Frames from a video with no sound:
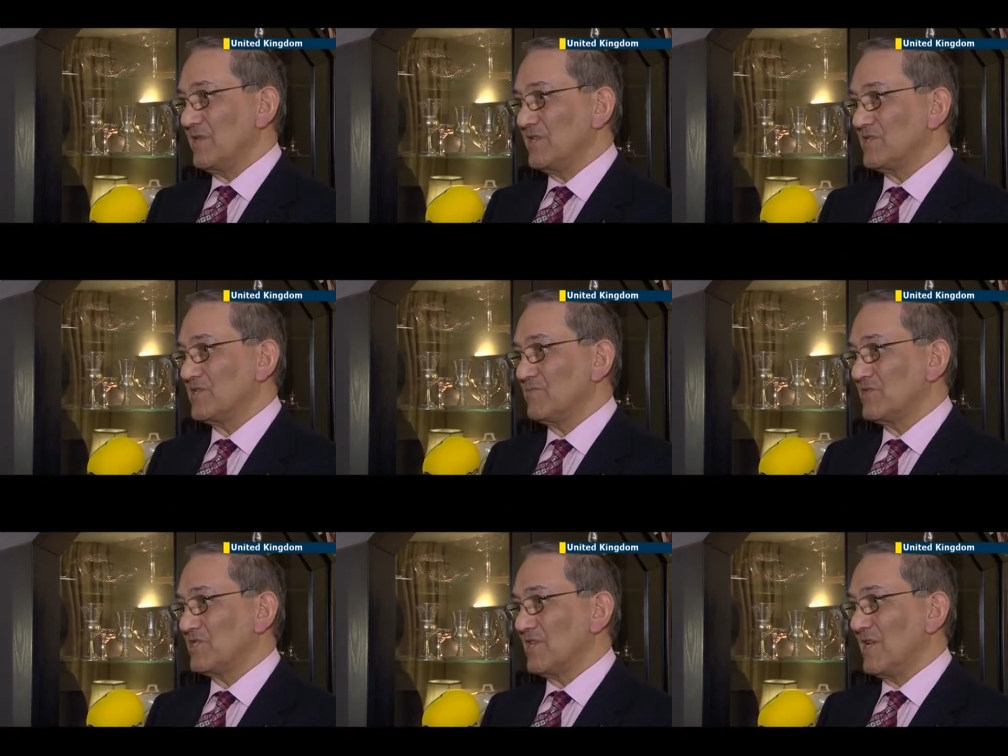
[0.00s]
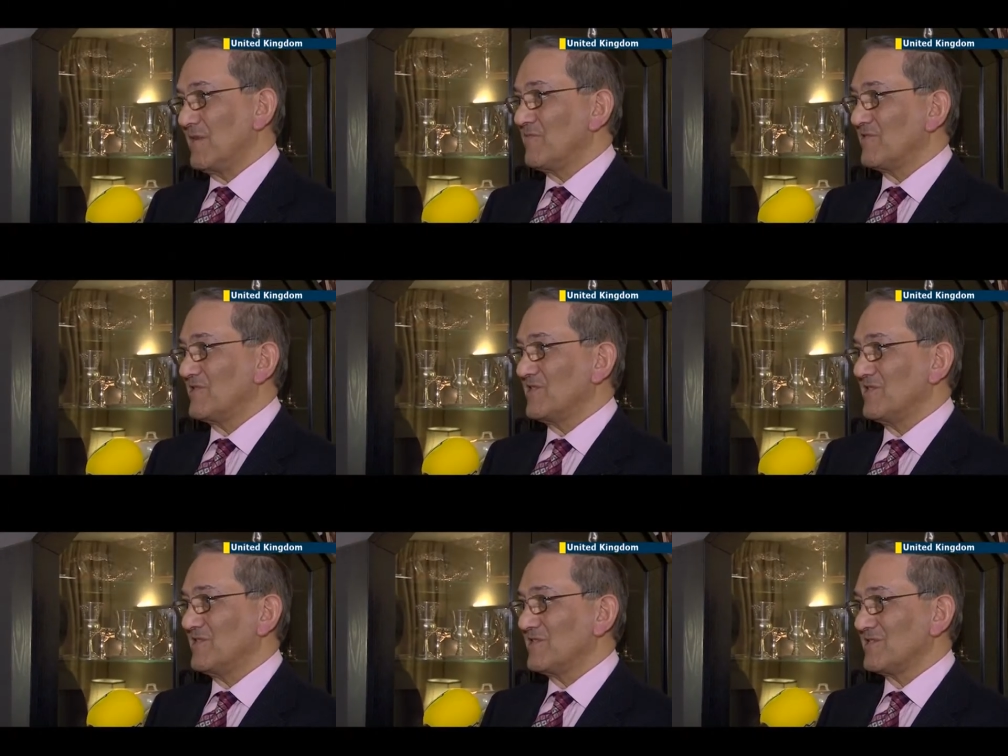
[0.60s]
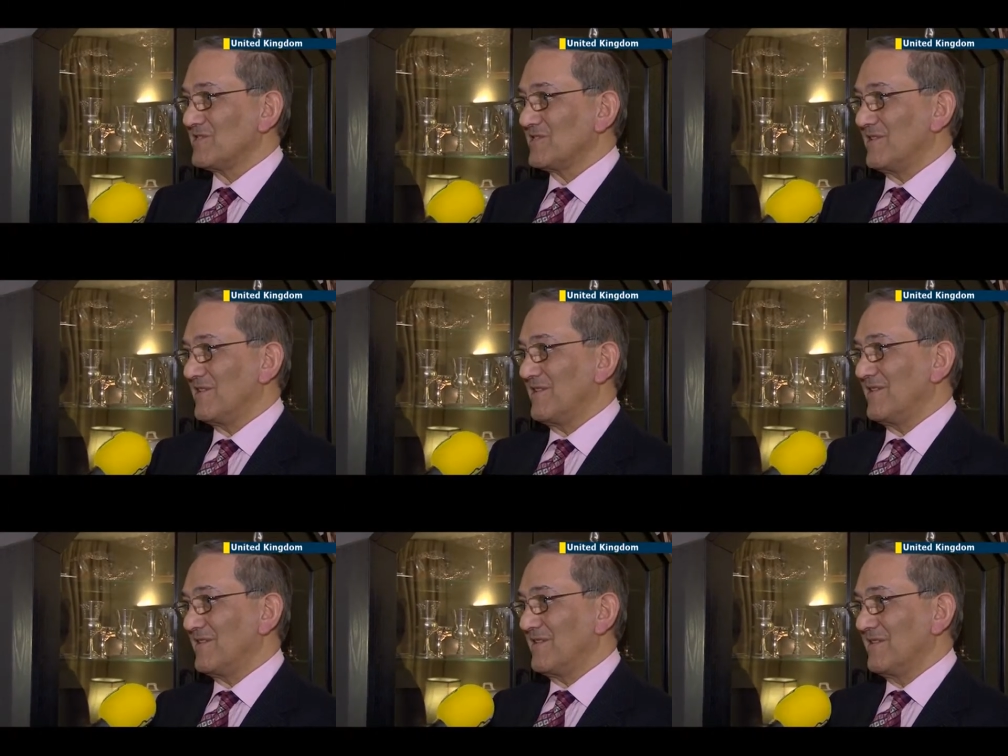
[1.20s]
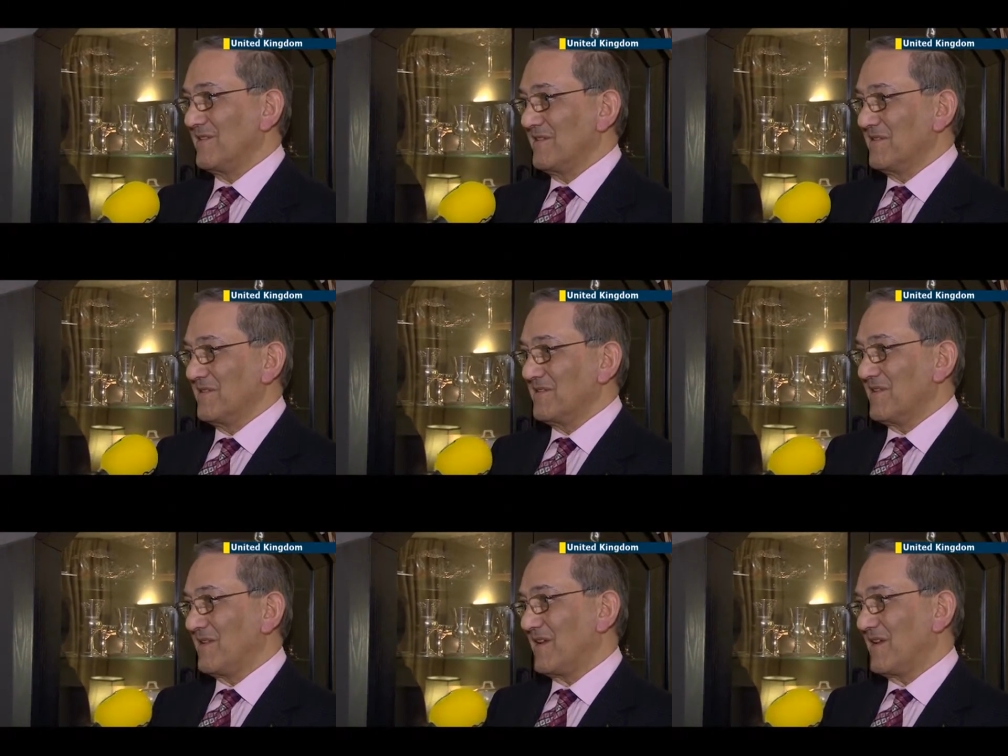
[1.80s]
of the Israel Guide Dog Centre, which